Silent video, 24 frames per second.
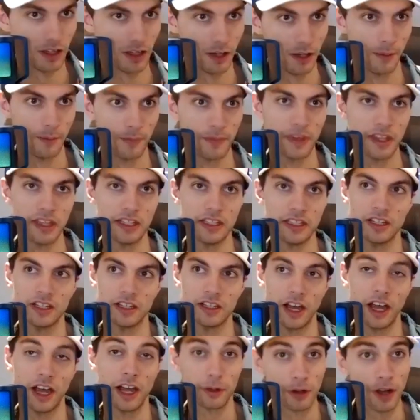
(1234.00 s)
uh the
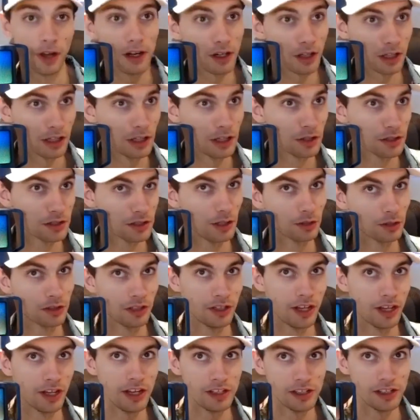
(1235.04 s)
uh, ironically, there's no
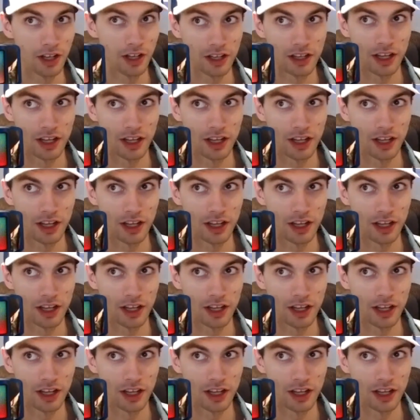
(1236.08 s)
Canadian